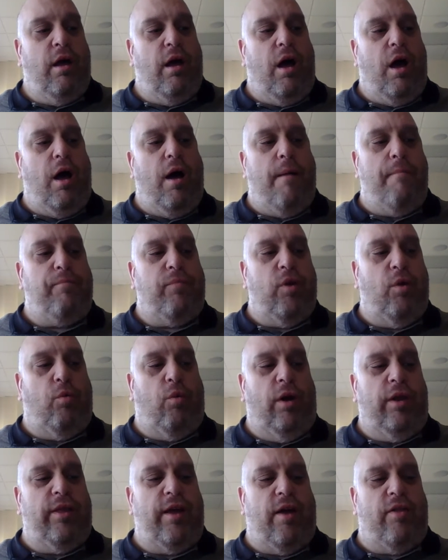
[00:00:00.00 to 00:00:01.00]

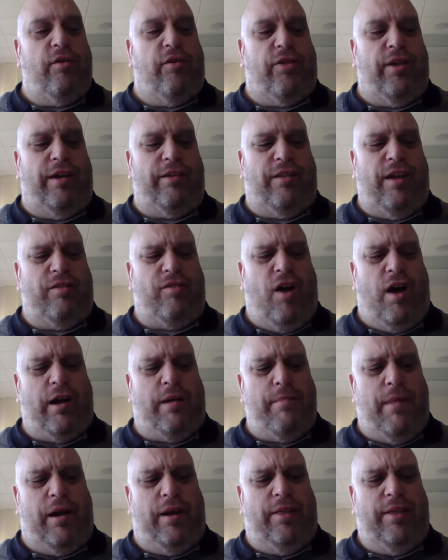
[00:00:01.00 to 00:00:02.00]
One of the other things they talk
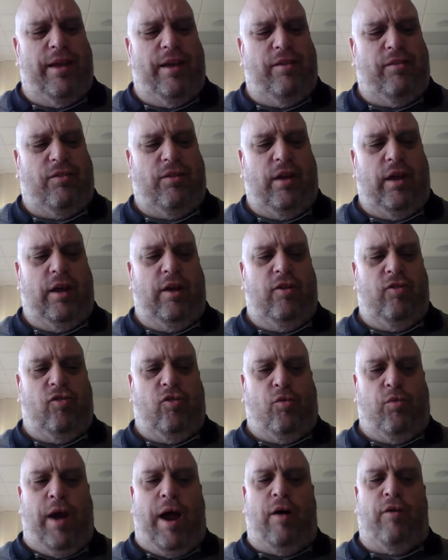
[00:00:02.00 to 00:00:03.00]
about in this is
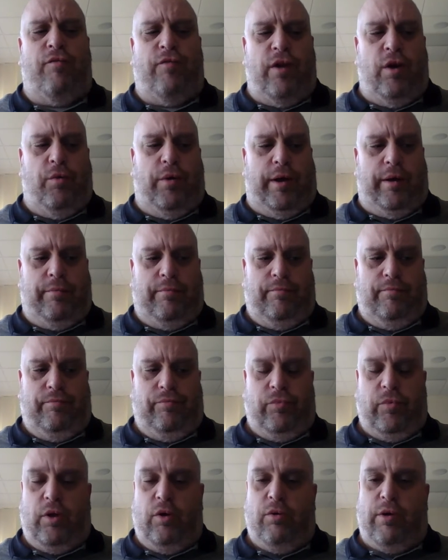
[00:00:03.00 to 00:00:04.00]
ground viewing.
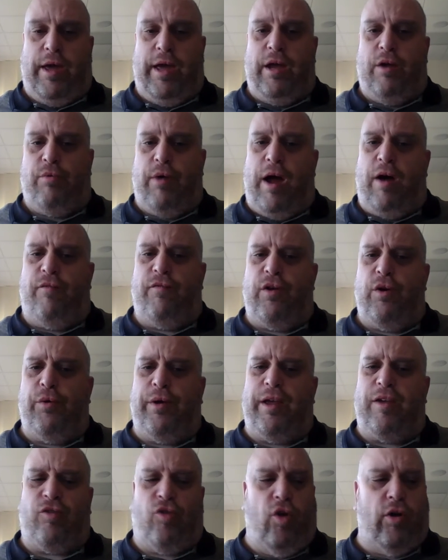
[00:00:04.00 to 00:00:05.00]
Okay, ground
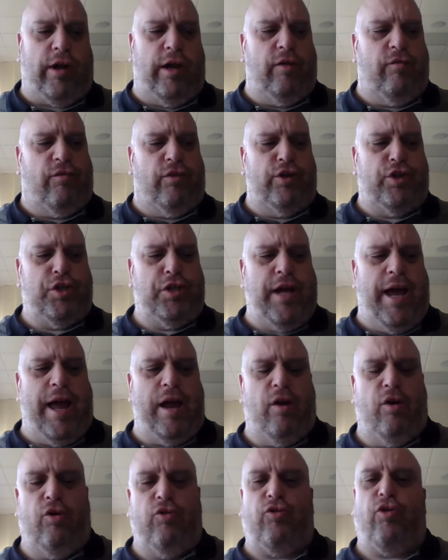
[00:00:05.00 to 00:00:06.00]
viewing is looking for
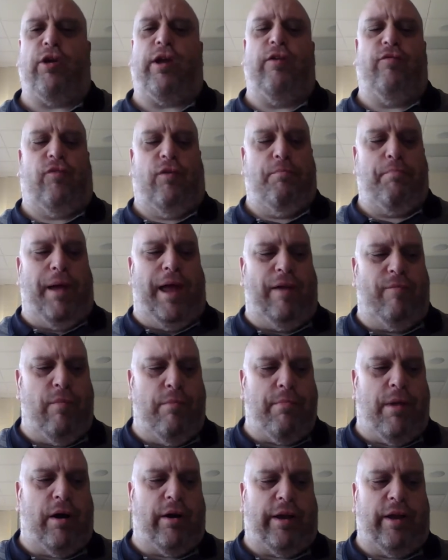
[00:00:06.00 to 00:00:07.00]
shadows, looking for
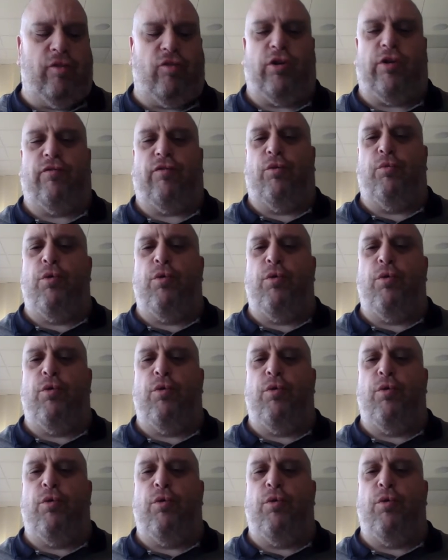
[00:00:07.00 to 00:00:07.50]
pavement markings, looking for